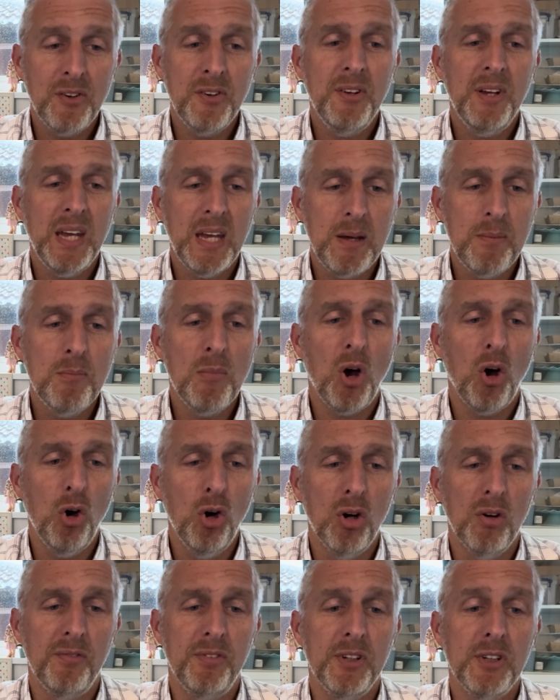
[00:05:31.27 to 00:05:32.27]
him
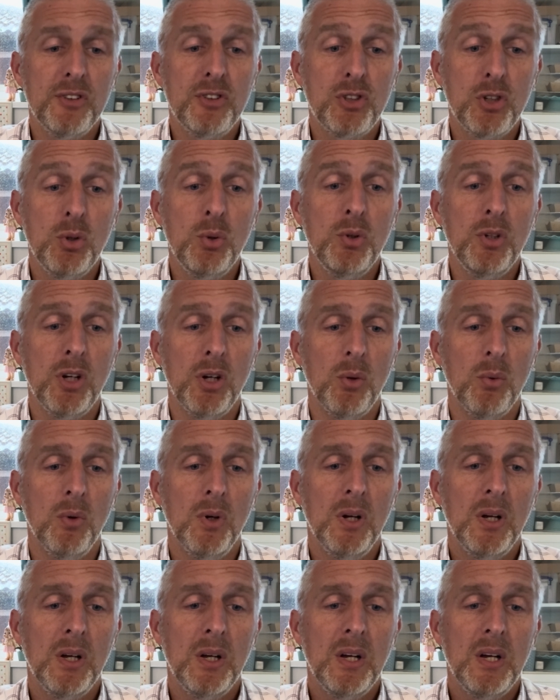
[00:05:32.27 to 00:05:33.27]
over to you,
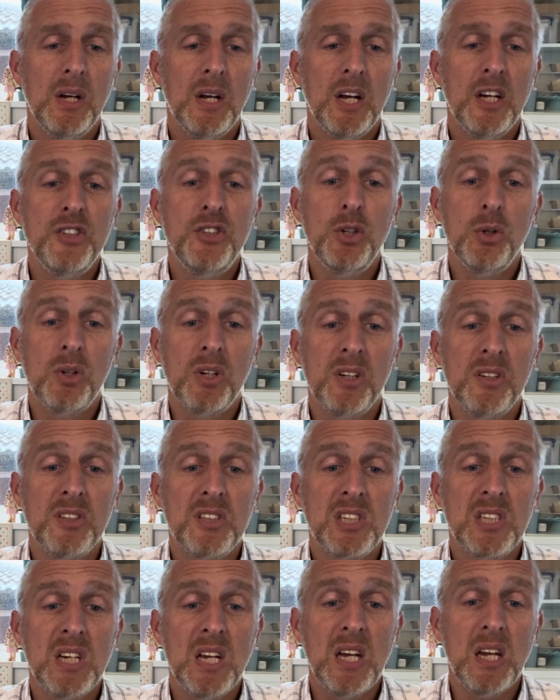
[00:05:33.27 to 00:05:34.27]
as you can
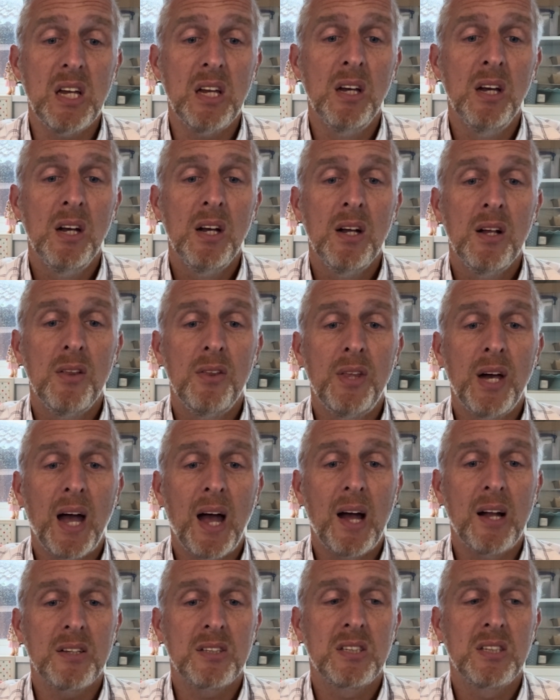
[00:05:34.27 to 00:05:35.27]
see
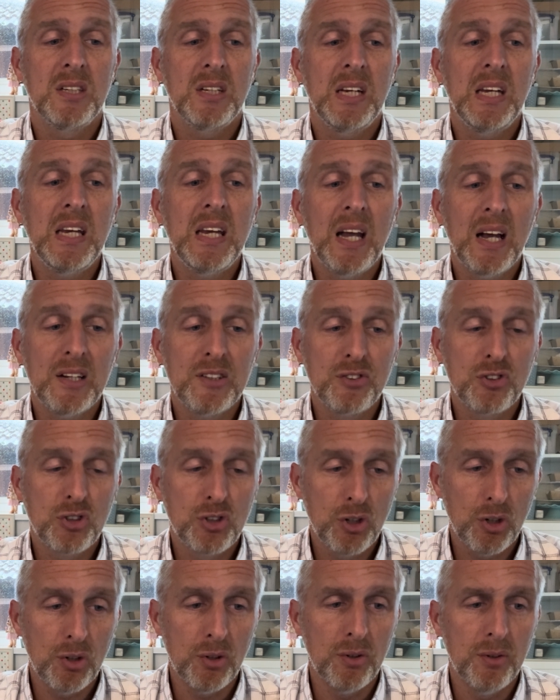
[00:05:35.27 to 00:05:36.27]
that he has
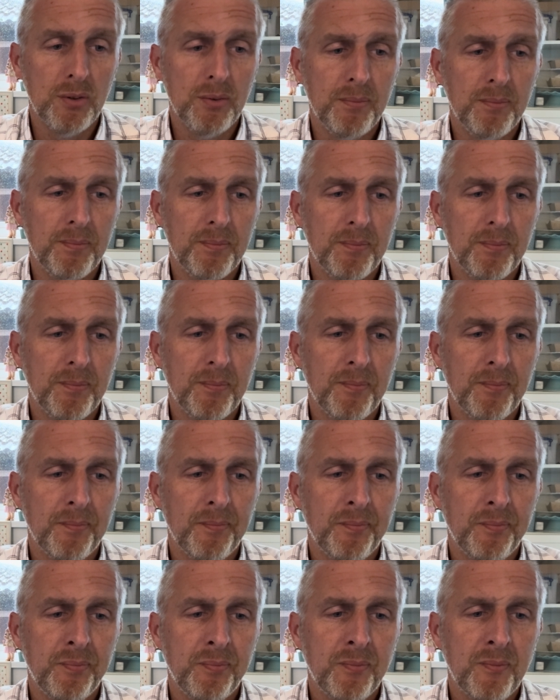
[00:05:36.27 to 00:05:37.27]
done.
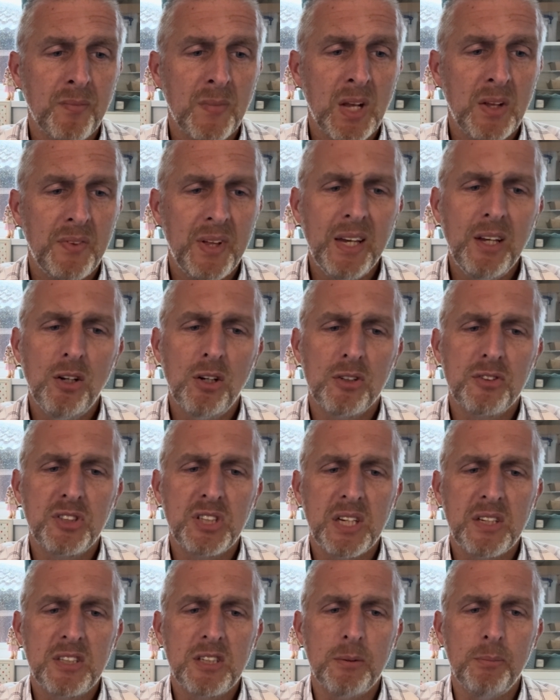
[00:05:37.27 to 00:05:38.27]
Then God
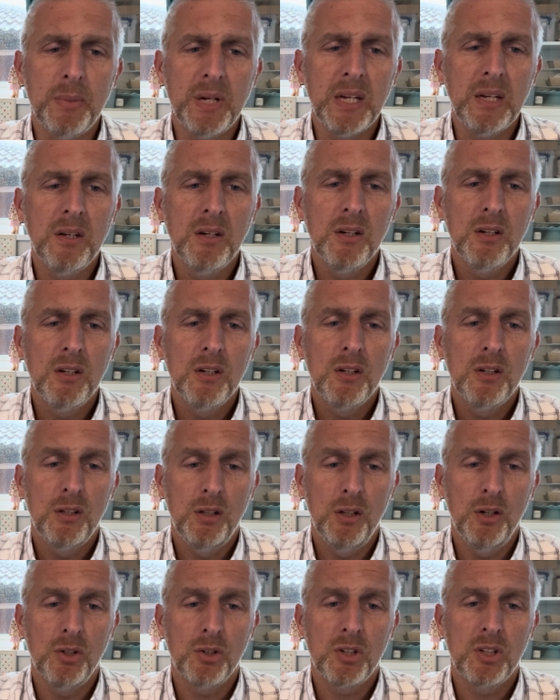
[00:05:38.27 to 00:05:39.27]
said to me,
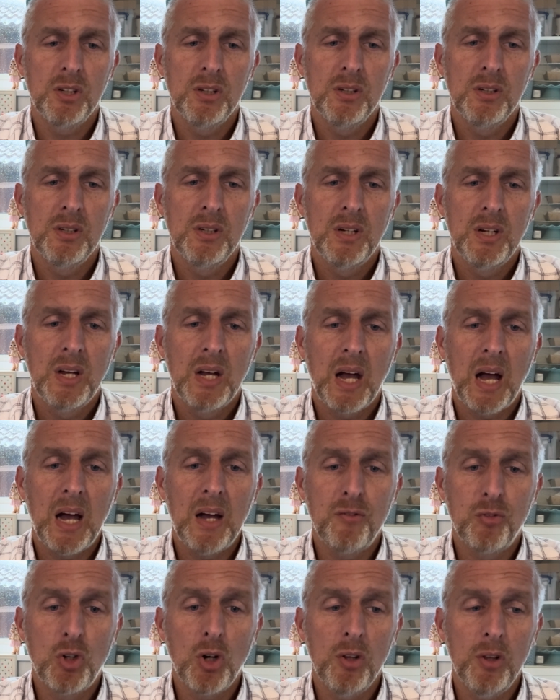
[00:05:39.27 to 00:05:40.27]
look,
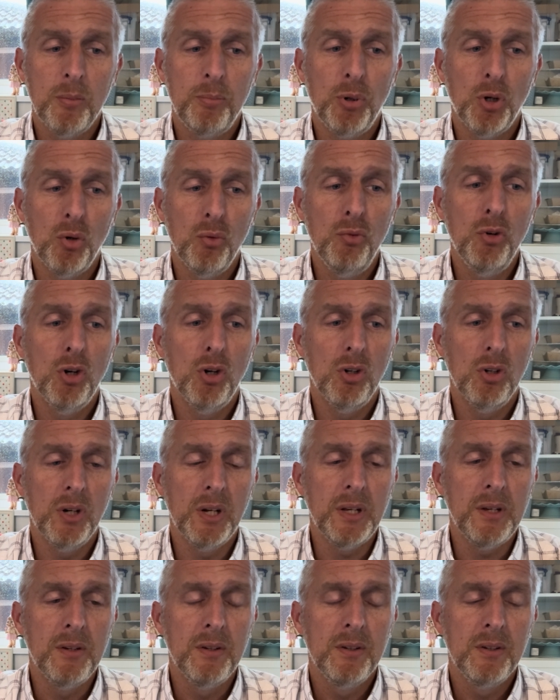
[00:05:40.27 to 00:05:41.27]
I've got the ball
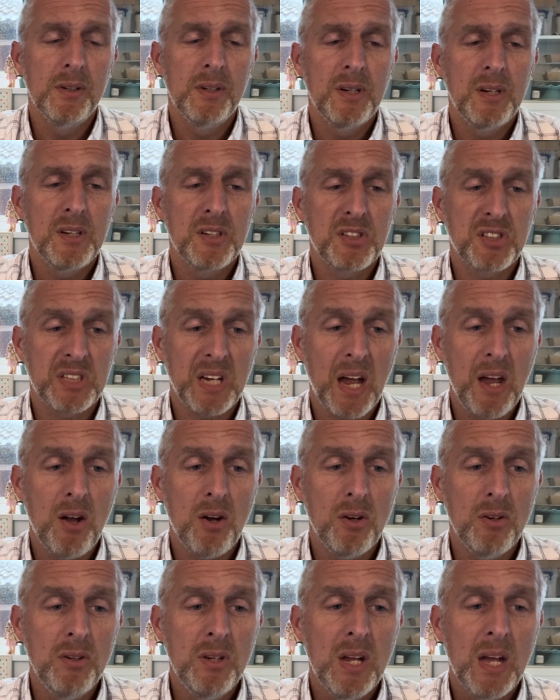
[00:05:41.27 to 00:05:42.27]
rolling.
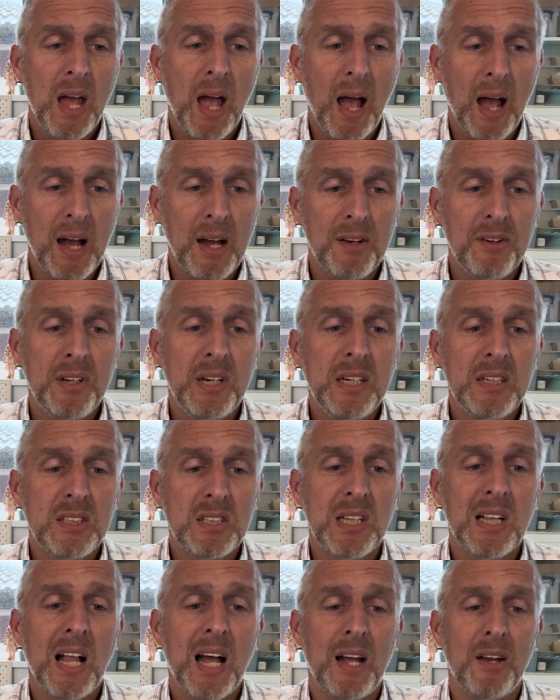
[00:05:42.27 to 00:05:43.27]
Sihon and his
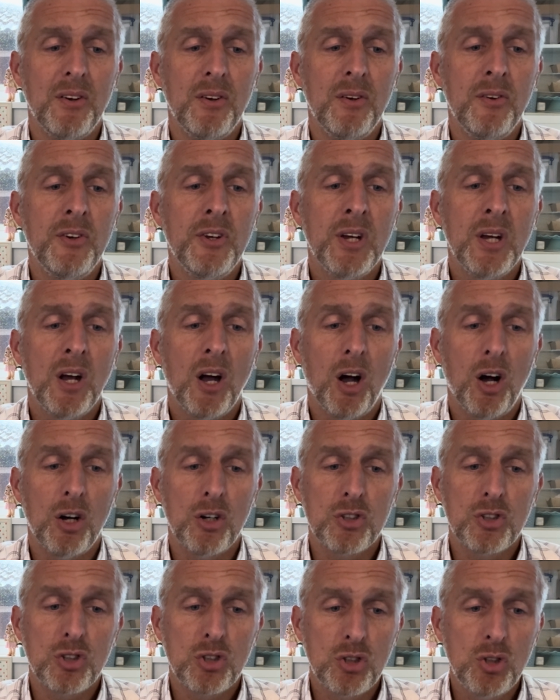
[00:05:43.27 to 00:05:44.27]
land are
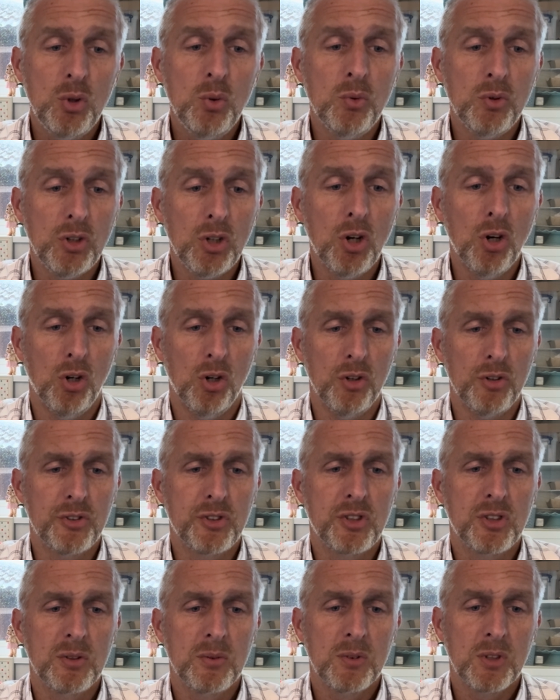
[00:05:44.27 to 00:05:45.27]
soon
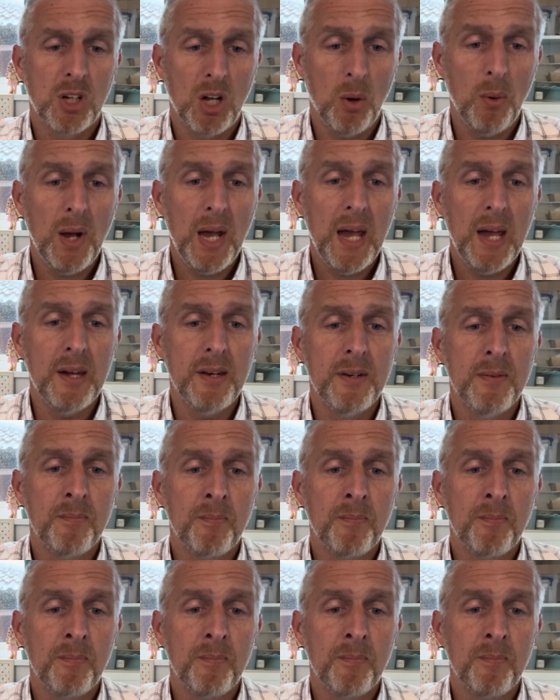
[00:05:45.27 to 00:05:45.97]
yours. Go ahead,